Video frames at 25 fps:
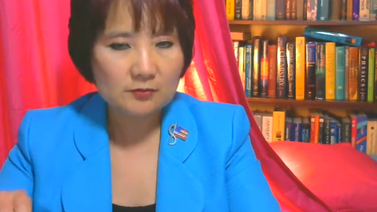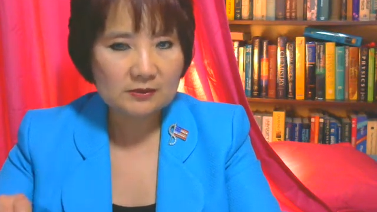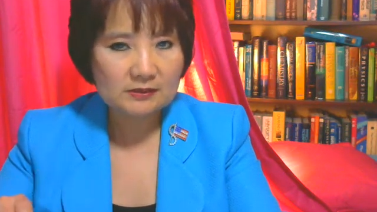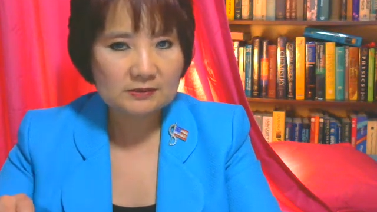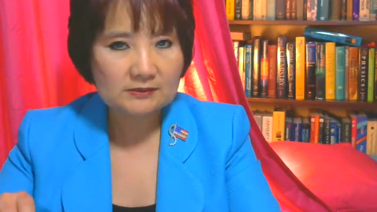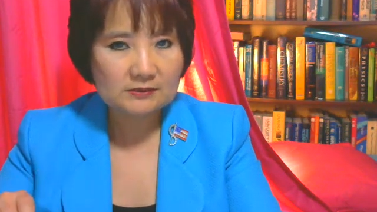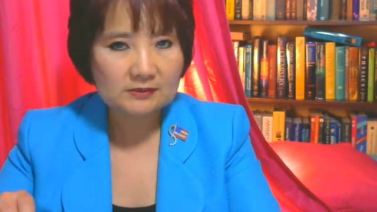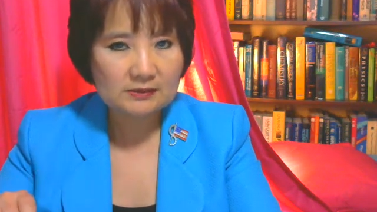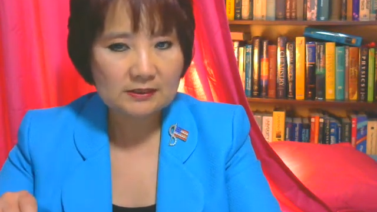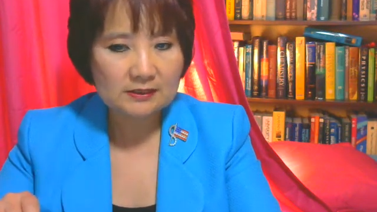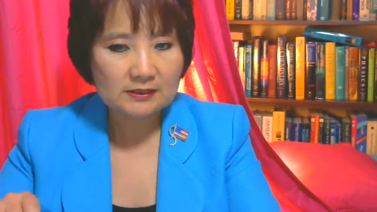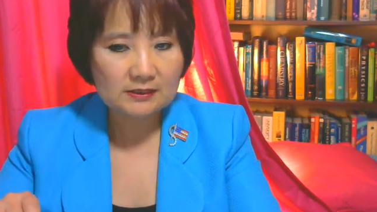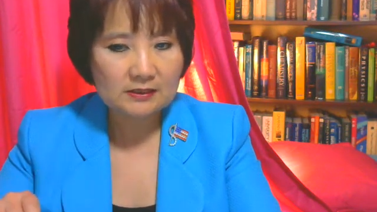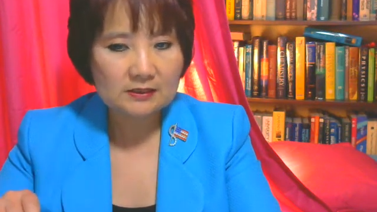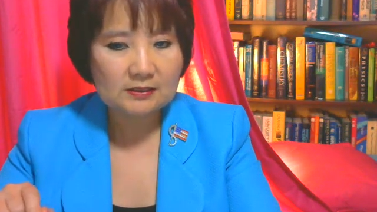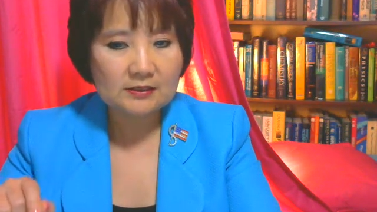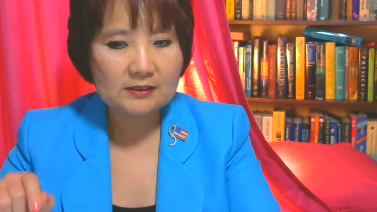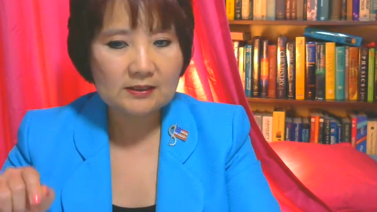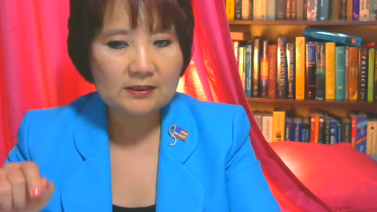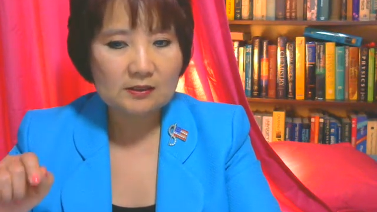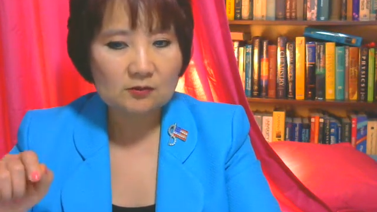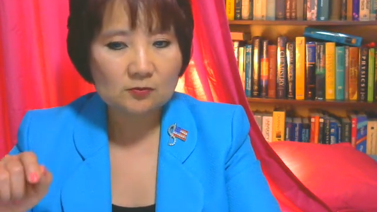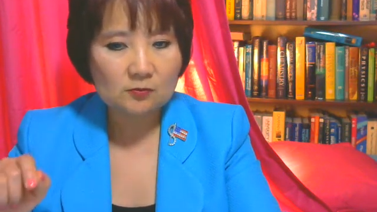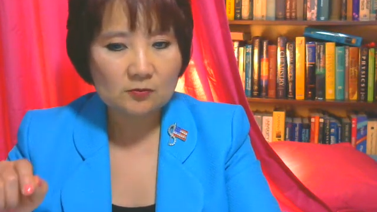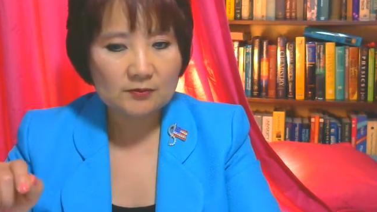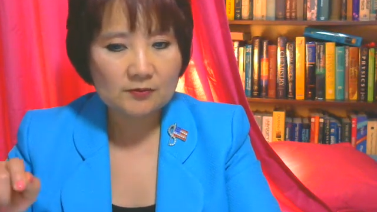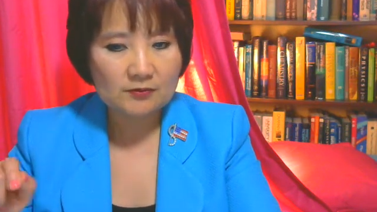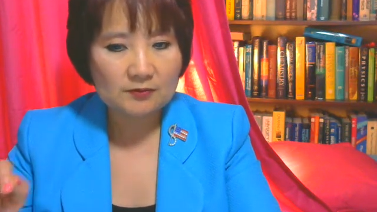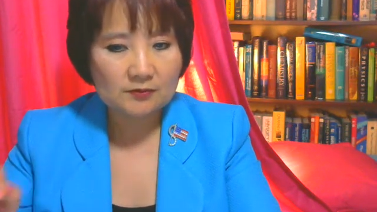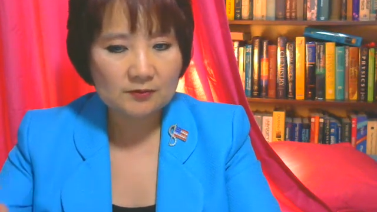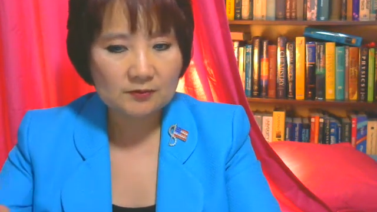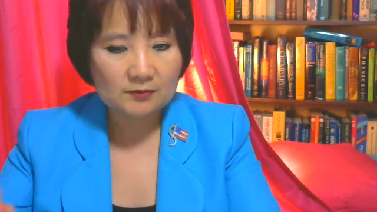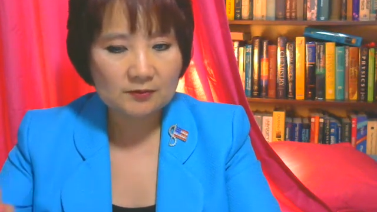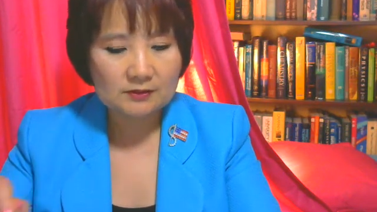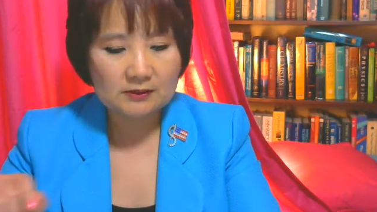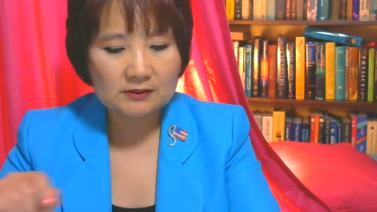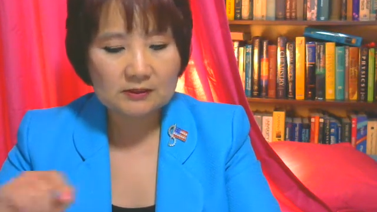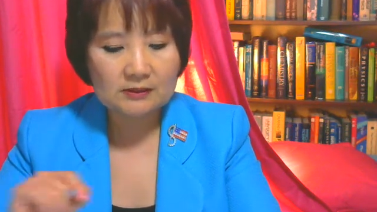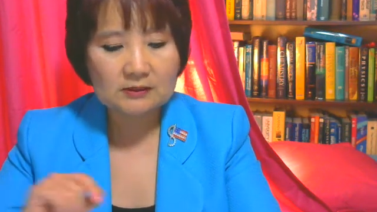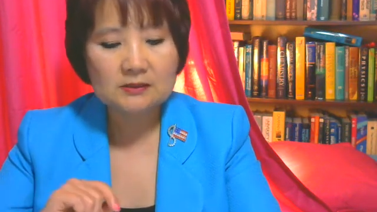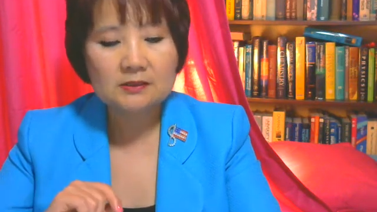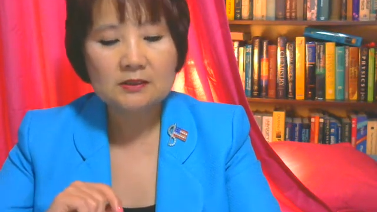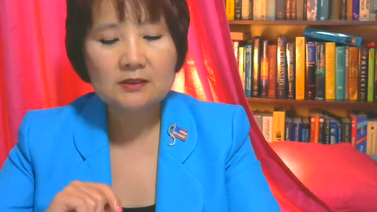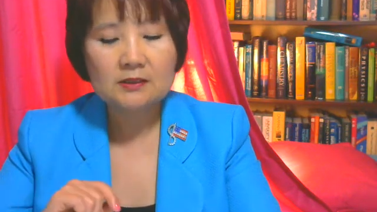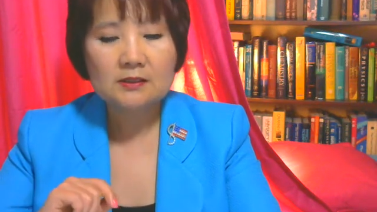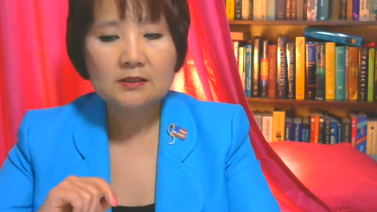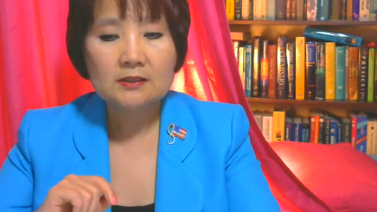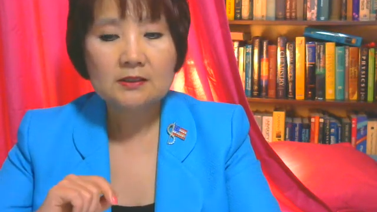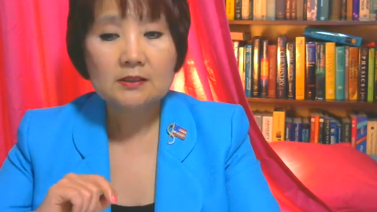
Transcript: Wednesday at 1:30.